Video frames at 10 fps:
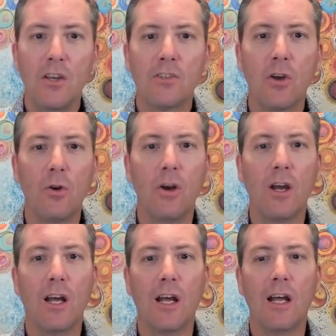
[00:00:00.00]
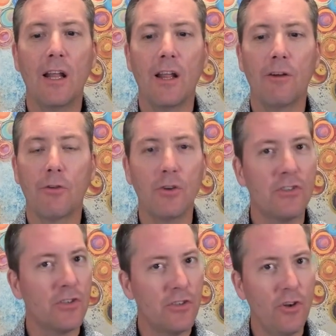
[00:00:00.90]
So, of course,
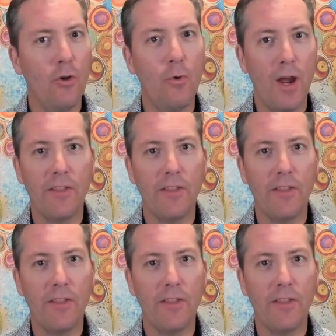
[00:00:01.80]
there's no way